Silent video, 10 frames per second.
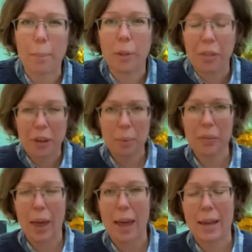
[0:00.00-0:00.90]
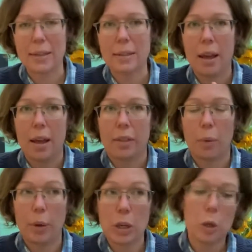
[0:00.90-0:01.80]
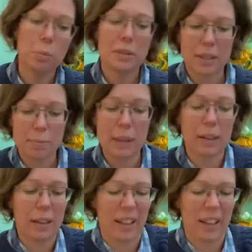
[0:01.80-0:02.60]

But the thing with that is that when you come to dismantle it,